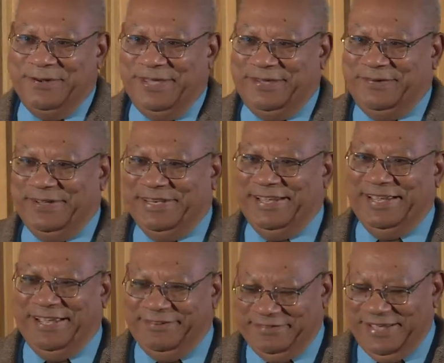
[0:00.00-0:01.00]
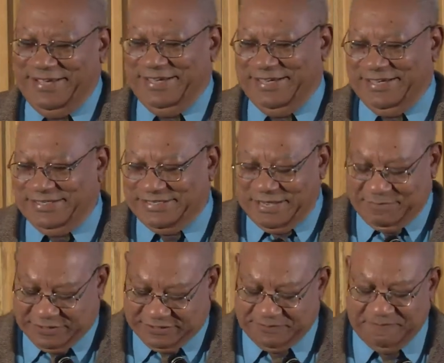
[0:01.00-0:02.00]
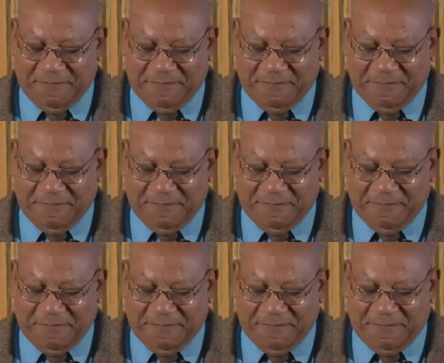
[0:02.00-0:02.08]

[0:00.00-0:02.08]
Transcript: we will have uh, something.